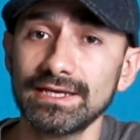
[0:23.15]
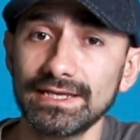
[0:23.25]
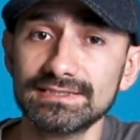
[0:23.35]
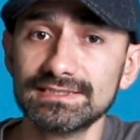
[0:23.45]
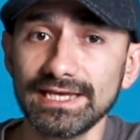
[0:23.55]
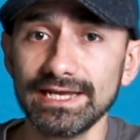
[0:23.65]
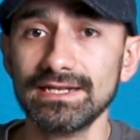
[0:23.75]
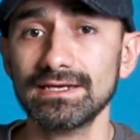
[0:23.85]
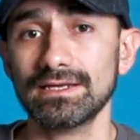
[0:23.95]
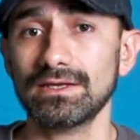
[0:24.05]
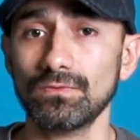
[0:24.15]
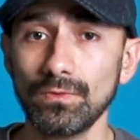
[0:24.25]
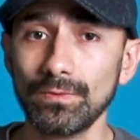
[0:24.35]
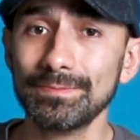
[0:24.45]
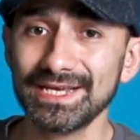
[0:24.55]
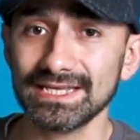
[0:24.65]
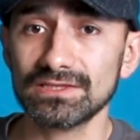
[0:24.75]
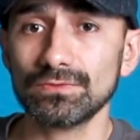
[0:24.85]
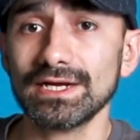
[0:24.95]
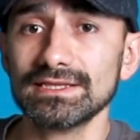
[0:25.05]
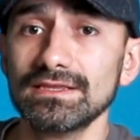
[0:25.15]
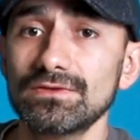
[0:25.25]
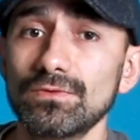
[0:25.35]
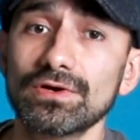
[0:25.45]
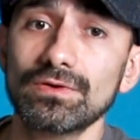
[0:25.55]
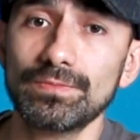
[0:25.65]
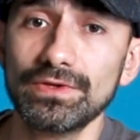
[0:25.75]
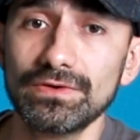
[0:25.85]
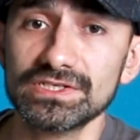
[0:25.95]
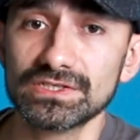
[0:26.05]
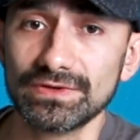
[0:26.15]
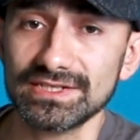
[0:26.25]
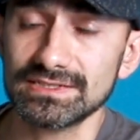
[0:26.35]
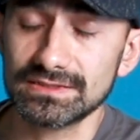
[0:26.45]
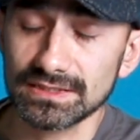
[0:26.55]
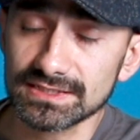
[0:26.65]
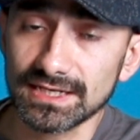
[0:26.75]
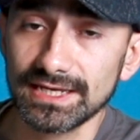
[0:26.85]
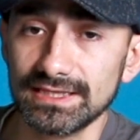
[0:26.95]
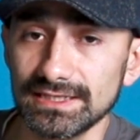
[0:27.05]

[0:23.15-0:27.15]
Instead, we will be interacting through our computer screens just like